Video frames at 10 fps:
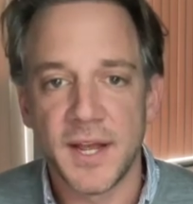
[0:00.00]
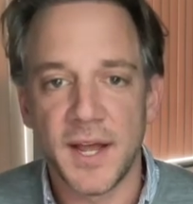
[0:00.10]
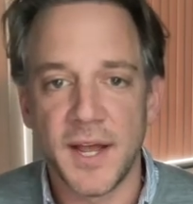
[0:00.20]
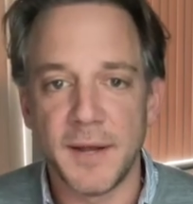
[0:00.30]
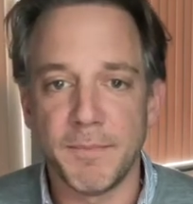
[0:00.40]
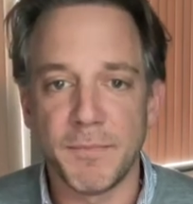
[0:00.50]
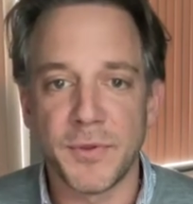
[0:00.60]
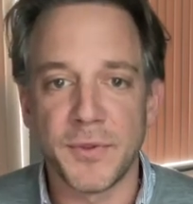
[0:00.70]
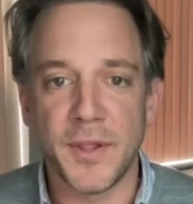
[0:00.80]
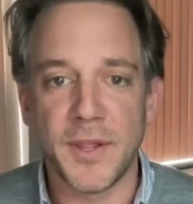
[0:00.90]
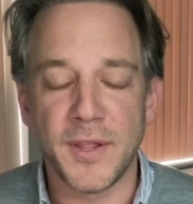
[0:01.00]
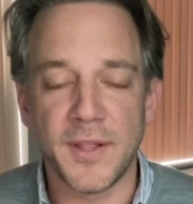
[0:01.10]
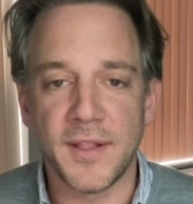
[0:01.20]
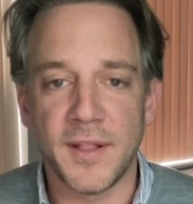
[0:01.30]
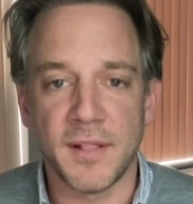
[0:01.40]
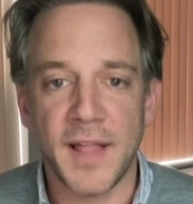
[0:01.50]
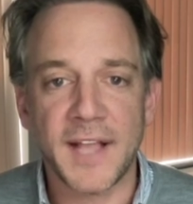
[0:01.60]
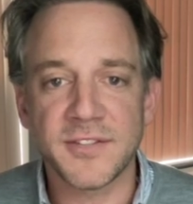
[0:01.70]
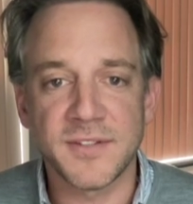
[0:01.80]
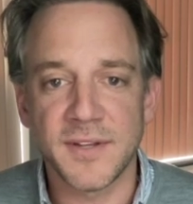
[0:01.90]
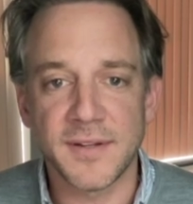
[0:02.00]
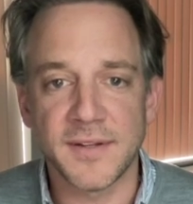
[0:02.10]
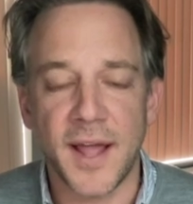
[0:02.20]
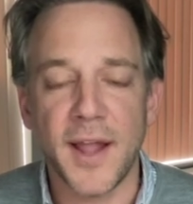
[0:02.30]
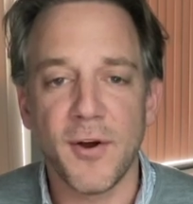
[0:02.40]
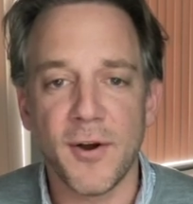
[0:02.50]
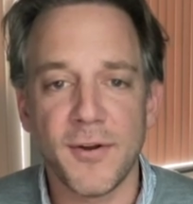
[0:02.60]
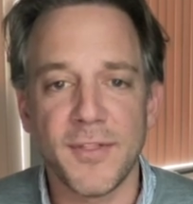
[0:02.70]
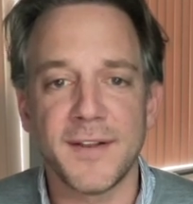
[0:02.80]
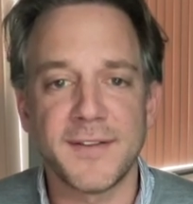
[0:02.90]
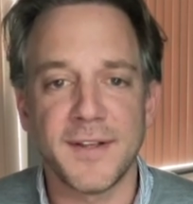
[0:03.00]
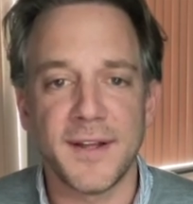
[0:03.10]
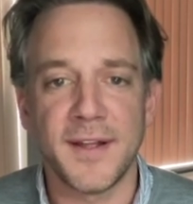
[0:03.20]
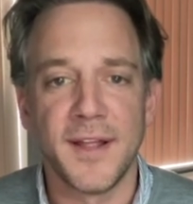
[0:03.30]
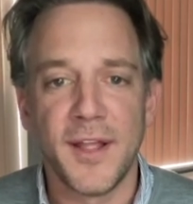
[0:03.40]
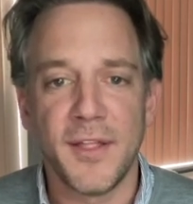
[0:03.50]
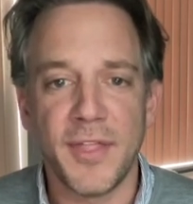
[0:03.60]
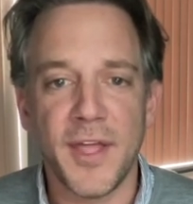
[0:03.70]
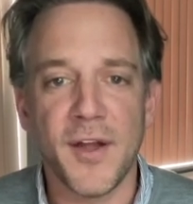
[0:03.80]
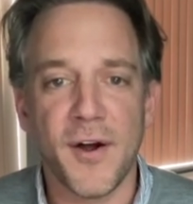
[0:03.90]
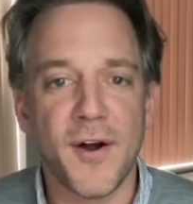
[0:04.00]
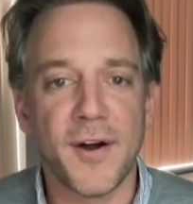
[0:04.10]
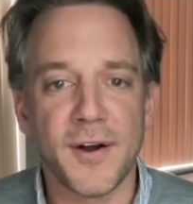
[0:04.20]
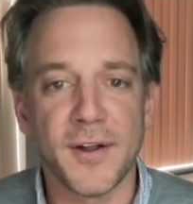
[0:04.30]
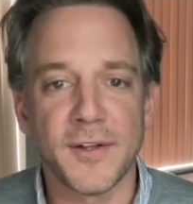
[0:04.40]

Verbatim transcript: Um, eh, last I heard that uh, they are